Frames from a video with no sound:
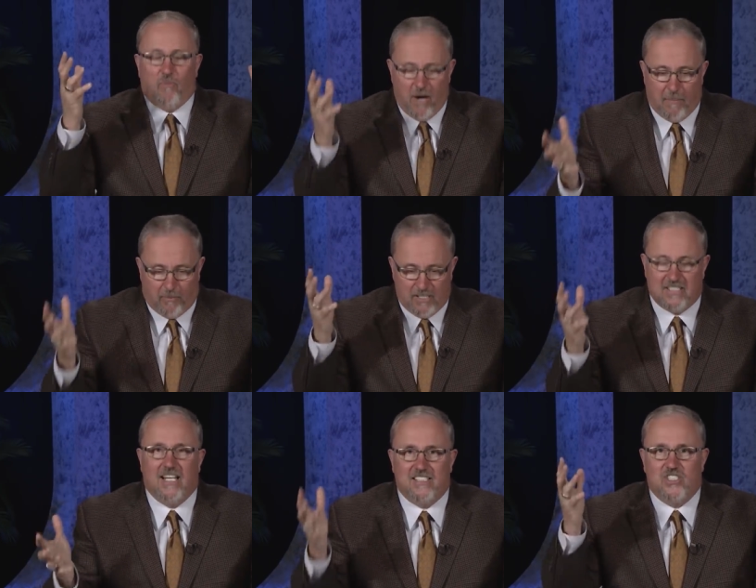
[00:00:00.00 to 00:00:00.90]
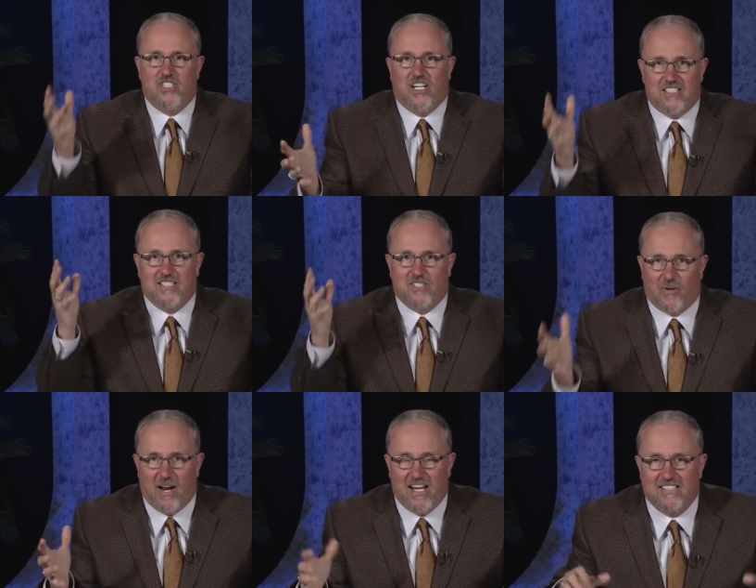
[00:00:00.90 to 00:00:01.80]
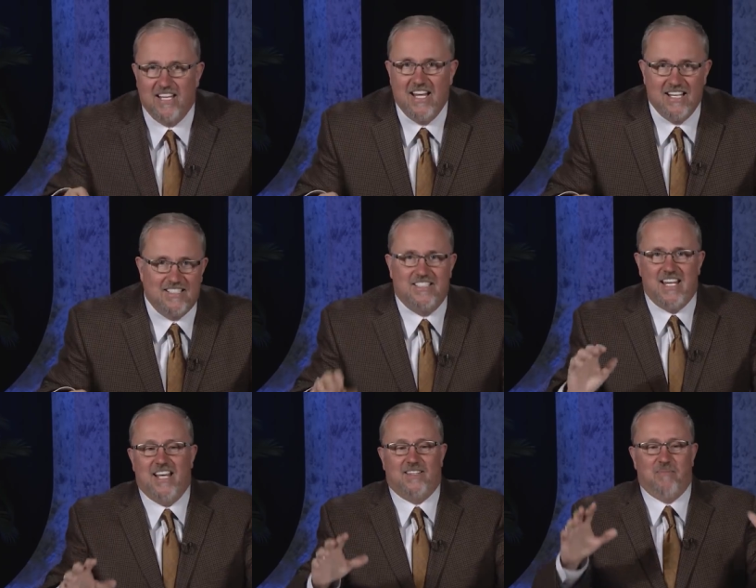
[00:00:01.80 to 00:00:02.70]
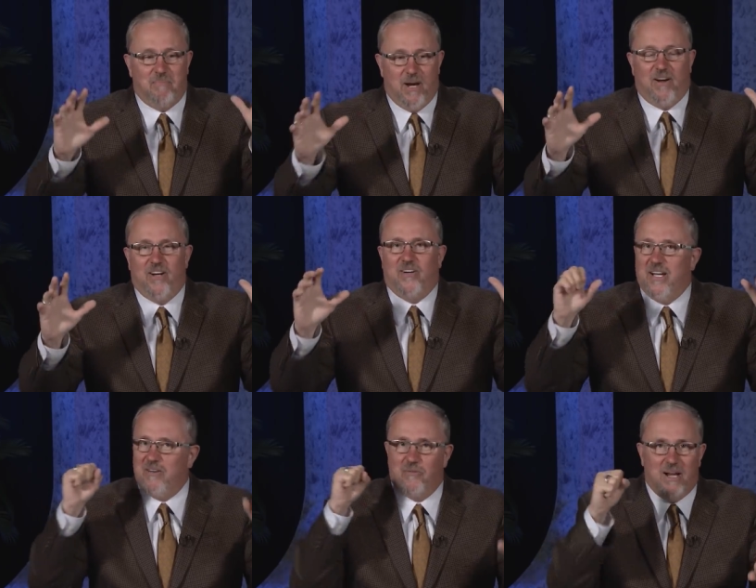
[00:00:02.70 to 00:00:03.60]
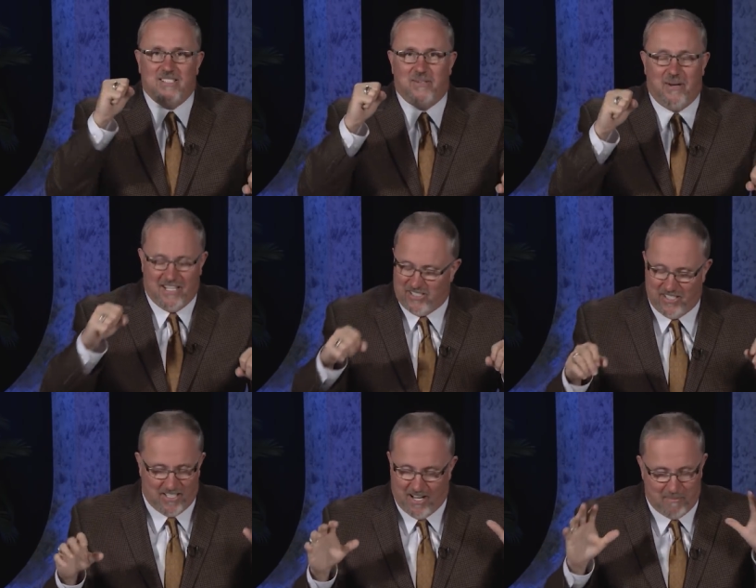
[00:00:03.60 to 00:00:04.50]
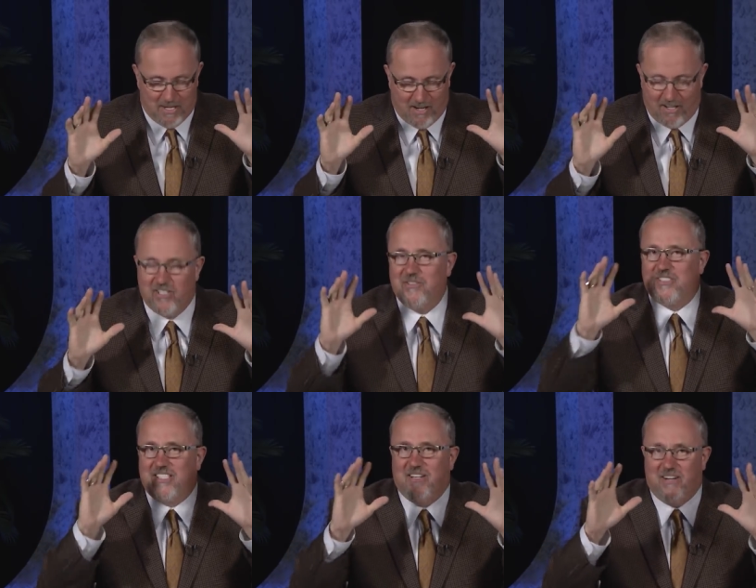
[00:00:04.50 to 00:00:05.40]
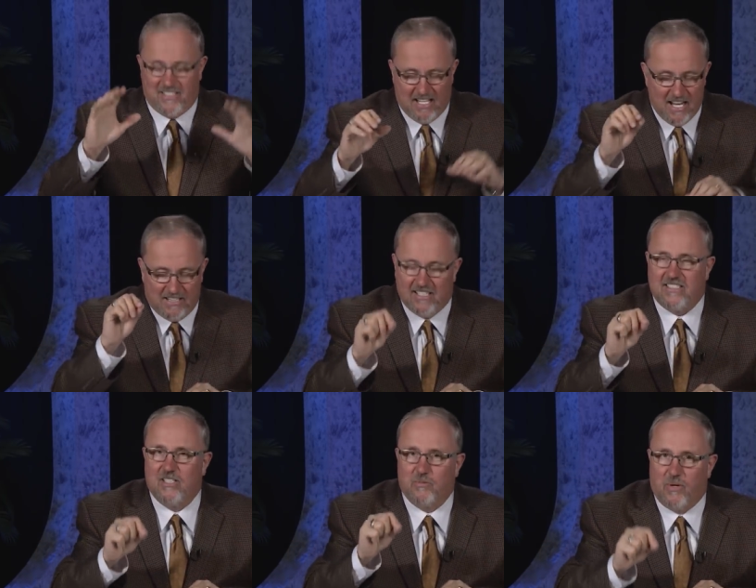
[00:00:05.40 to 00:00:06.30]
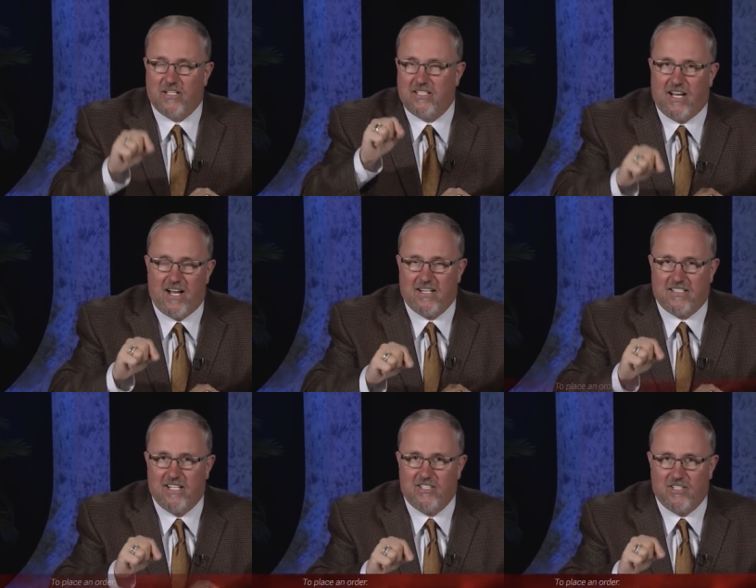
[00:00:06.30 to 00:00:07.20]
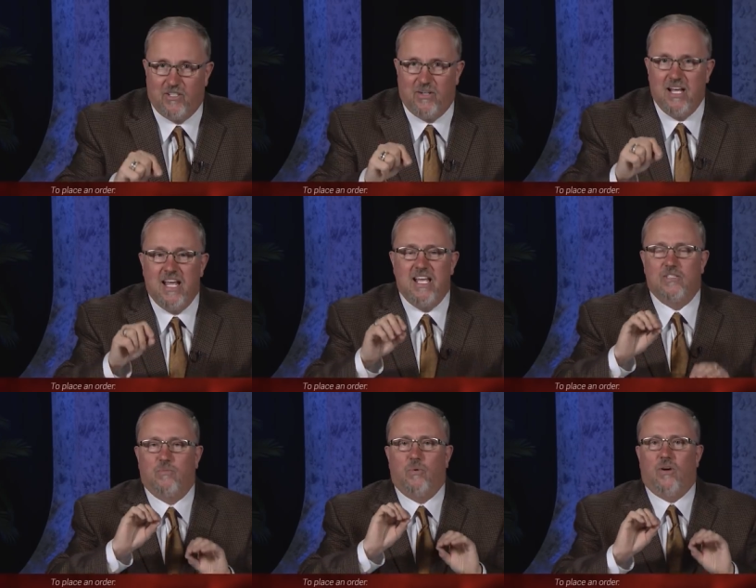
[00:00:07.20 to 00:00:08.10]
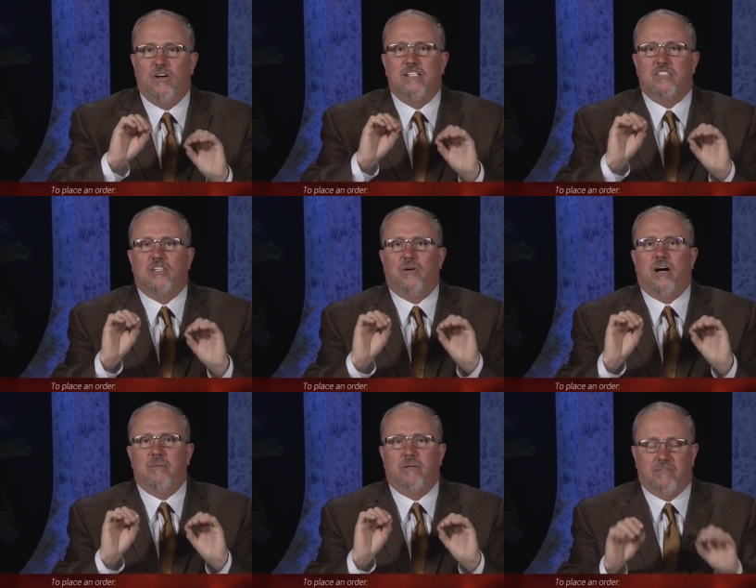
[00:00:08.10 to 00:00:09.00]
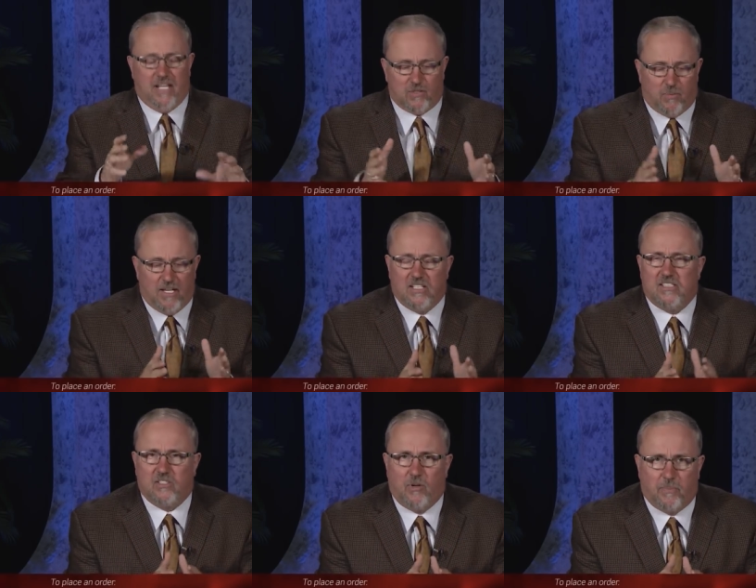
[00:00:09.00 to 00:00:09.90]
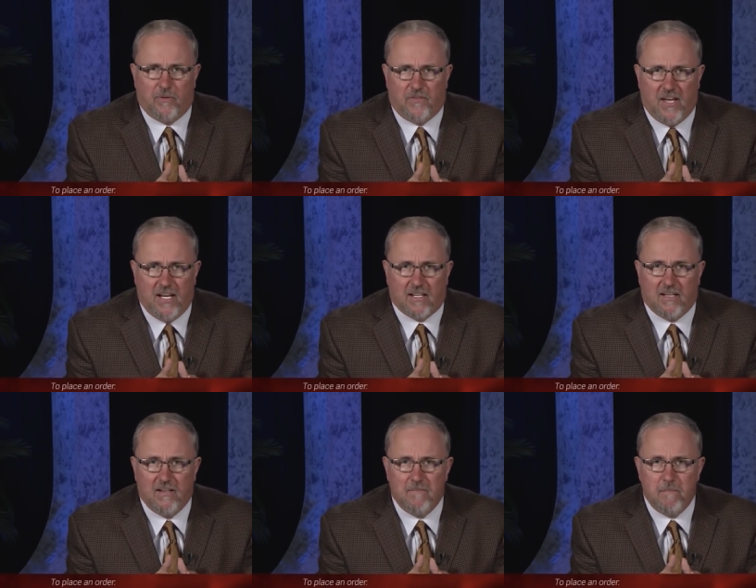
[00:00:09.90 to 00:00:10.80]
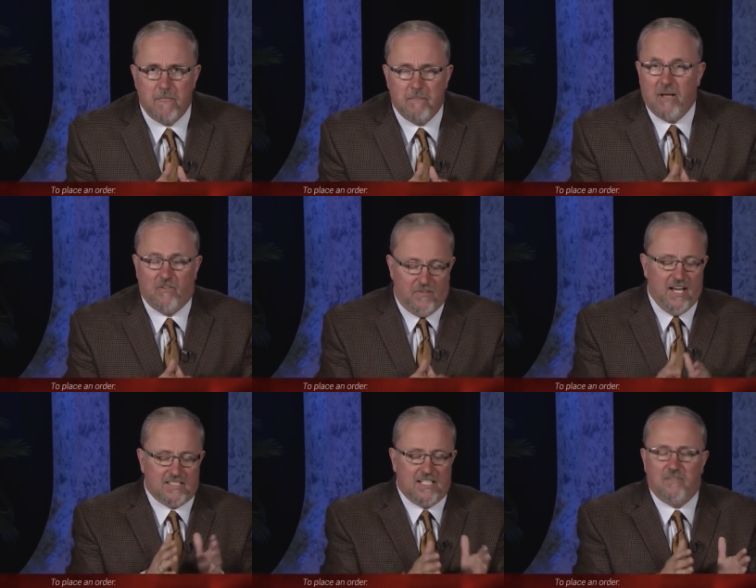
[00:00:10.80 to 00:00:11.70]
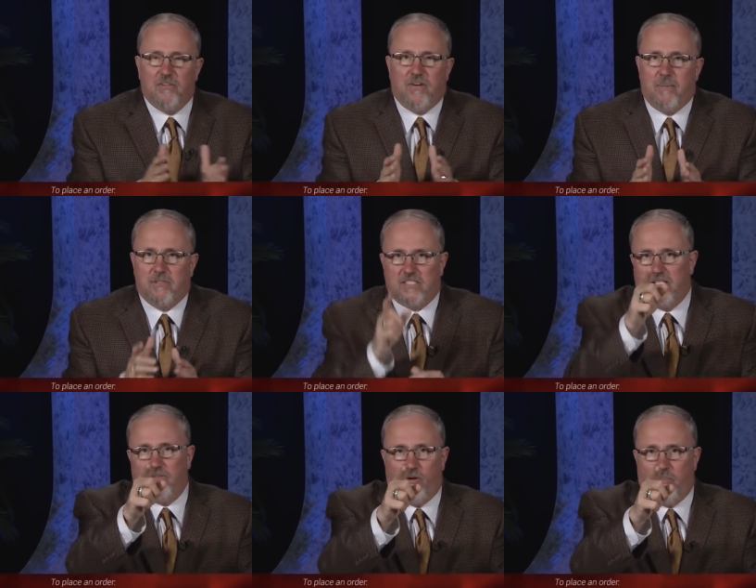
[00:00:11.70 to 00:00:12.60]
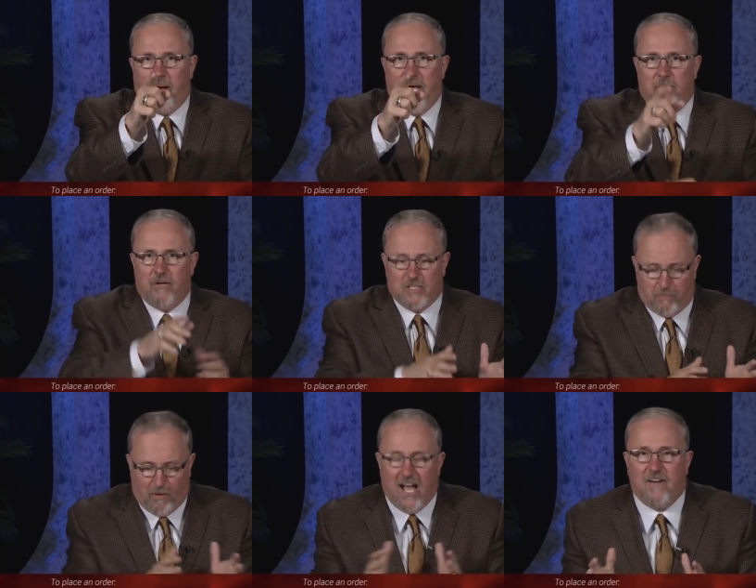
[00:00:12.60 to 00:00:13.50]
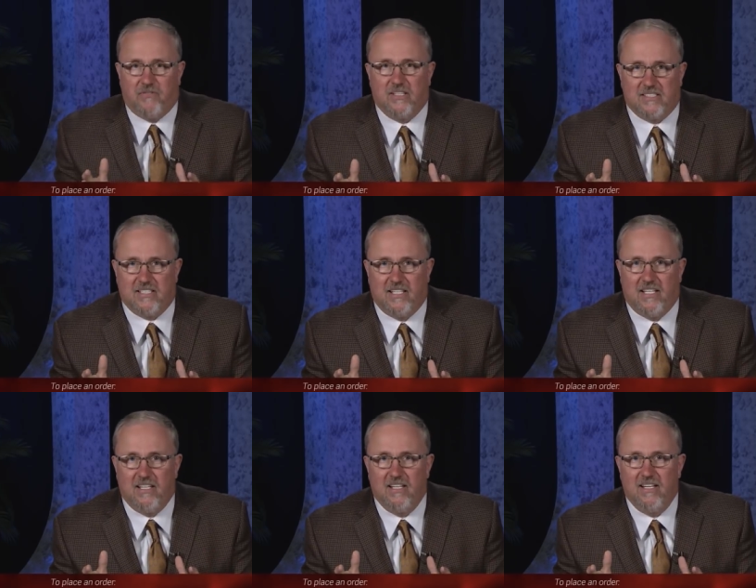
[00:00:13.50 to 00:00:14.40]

represents Jesus Christ, his death, burial, and resurrection. I mean, are you serious? This is what God can do. His word is so unbelievable. That's why it's so prophetic. Matter of fact, 75% of your Bible is prophecy.